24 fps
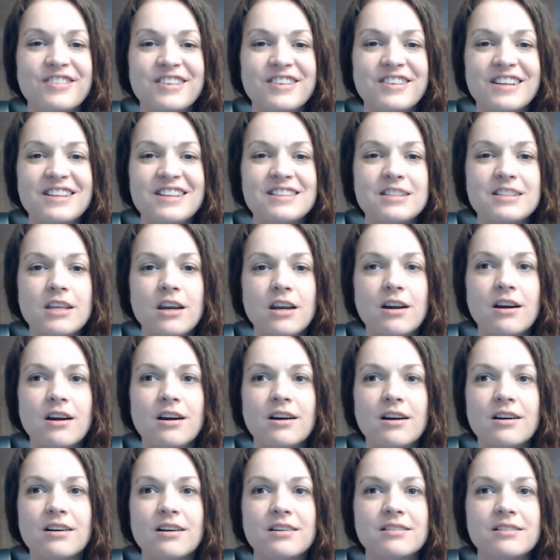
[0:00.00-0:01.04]
Is
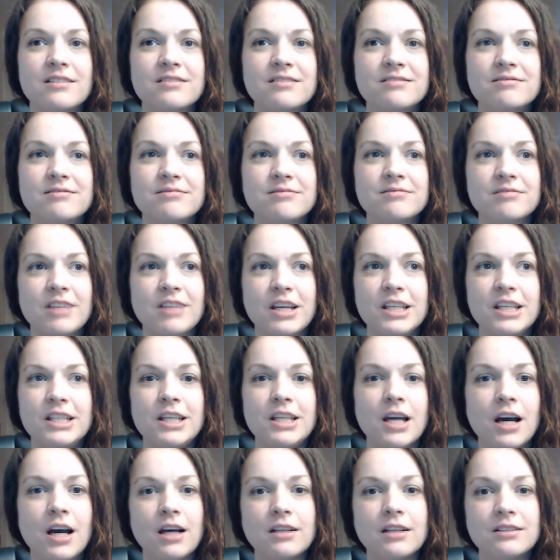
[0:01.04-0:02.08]
there a
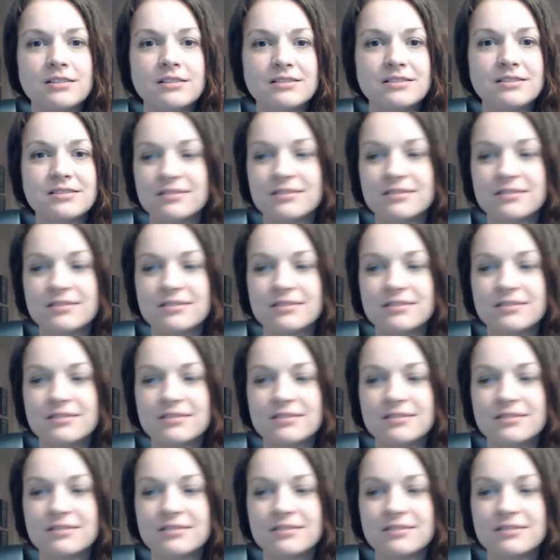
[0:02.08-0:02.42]
young